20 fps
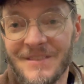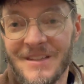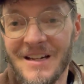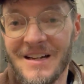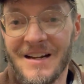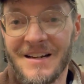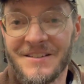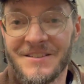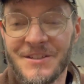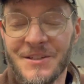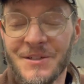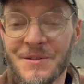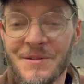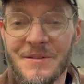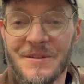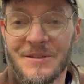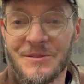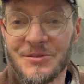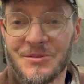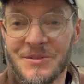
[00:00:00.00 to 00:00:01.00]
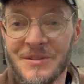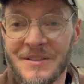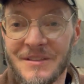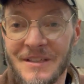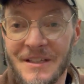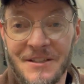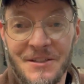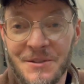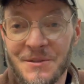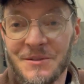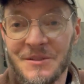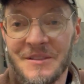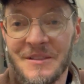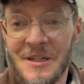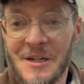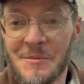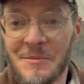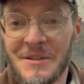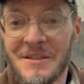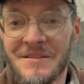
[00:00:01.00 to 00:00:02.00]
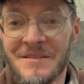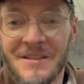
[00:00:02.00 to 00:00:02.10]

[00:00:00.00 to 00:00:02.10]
I knew that was going to, I knew it was coming.